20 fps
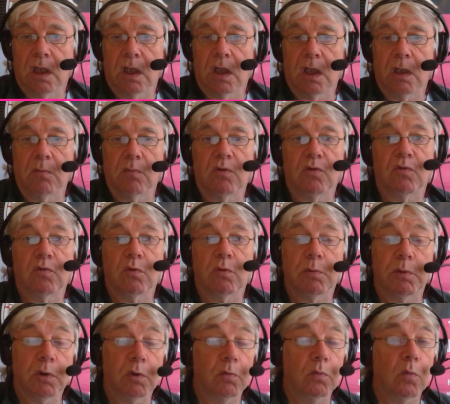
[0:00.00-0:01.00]
which will
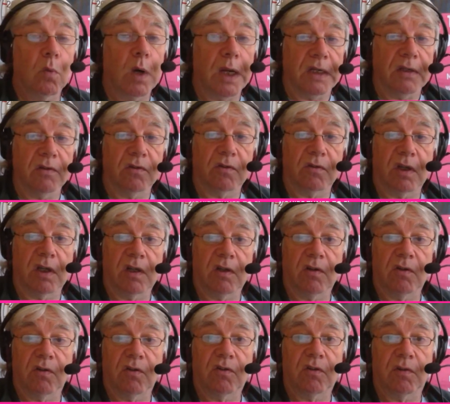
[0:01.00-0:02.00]
be on Wednesday,
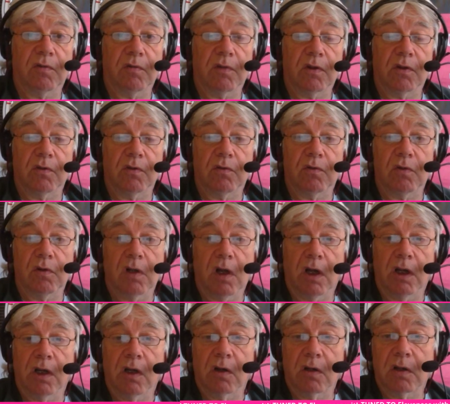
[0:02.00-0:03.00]
7th of
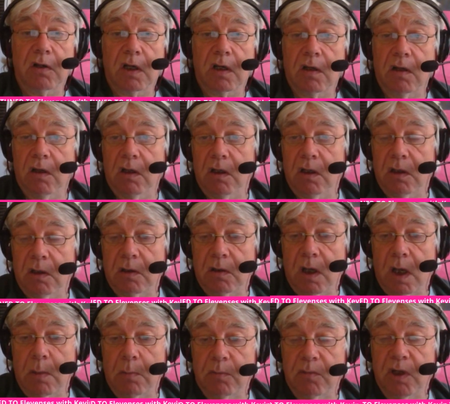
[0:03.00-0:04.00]
July. I'll
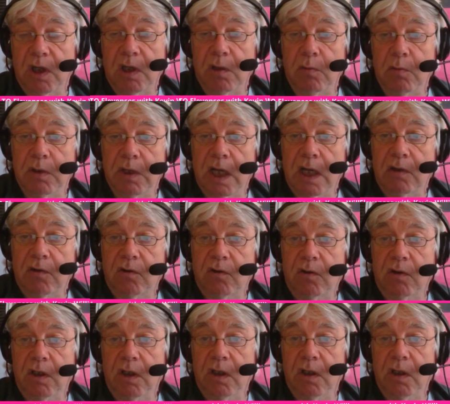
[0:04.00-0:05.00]
update you with that
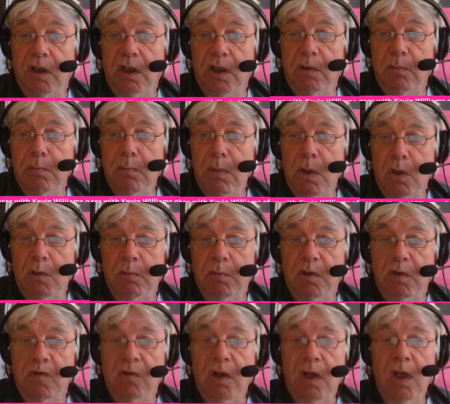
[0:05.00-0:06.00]
in a
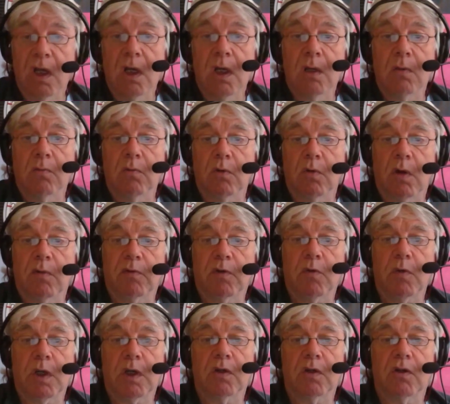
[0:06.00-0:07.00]
moment. We'll have a
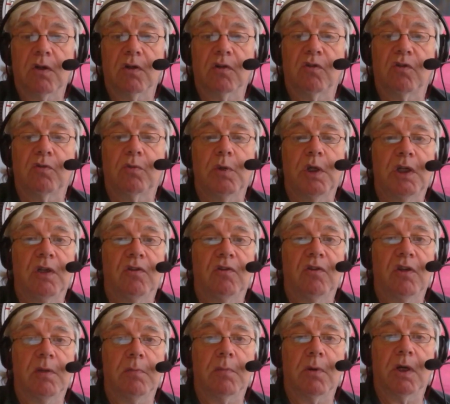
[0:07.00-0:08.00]
quick look at a Swedish
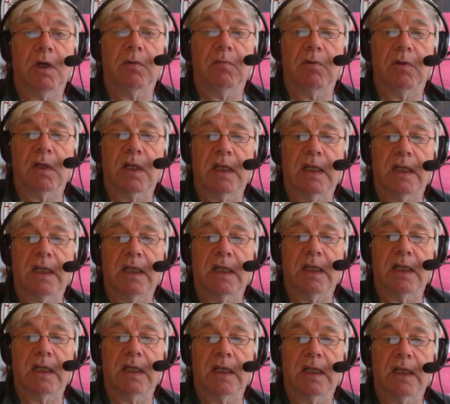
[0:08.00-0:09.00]
e-bike with
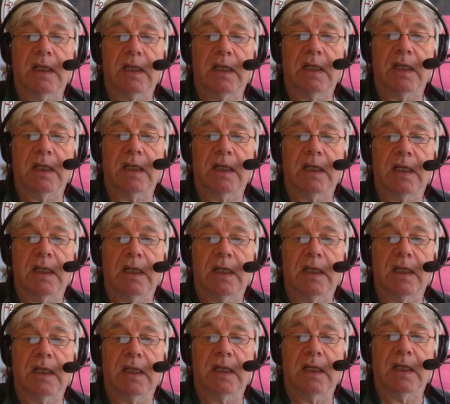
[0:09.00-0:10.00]
classic looks but a
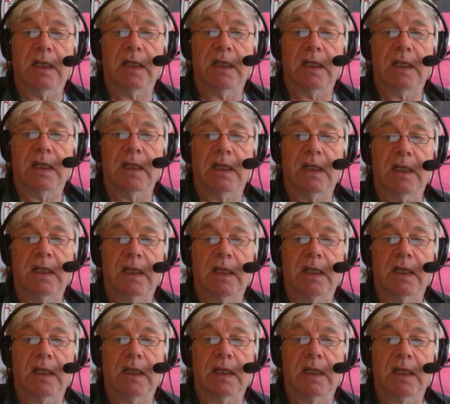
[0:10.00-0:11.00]
21st
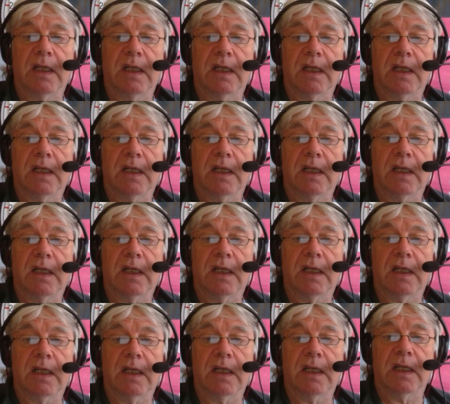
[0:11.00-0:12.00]
century price.
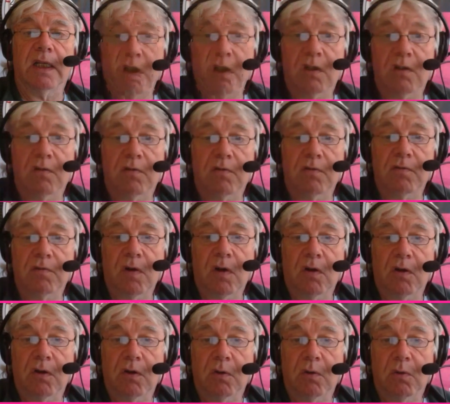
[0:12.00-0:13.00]
Honda have
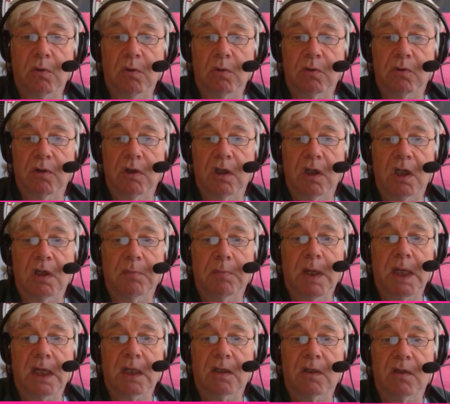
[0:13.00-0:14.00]
filed
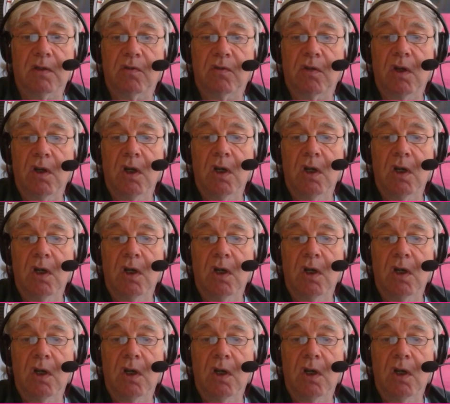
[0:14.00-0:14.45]
patents